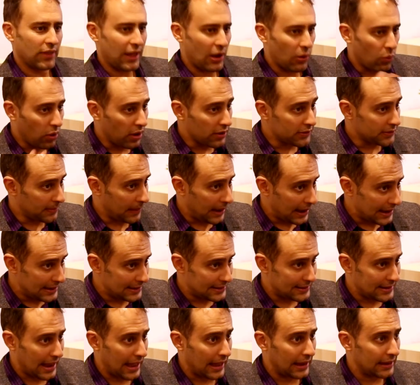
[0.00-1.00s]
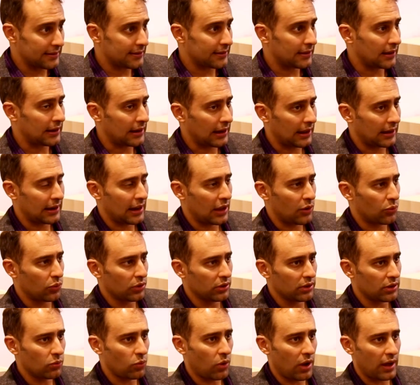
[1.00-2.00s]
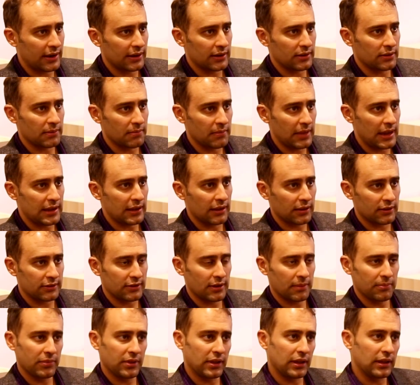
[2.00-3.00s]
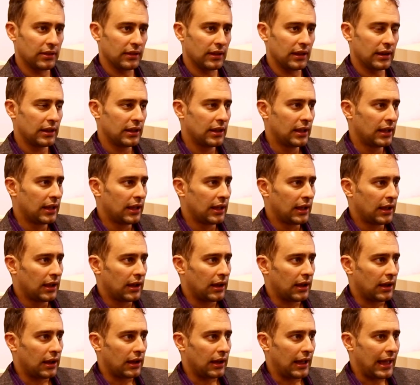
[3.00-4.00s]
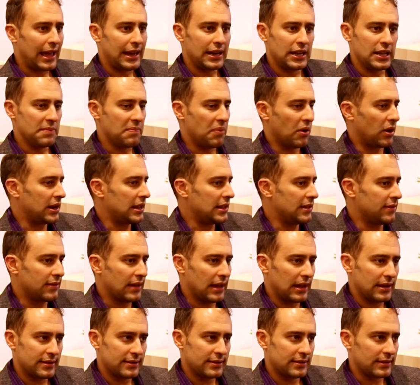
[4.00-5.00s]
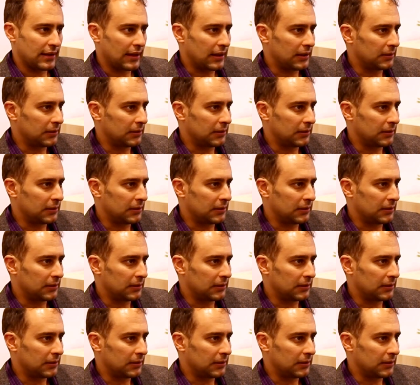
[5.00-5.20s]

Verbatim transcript: So that was my intent, and I really wanted to make it something that anybody that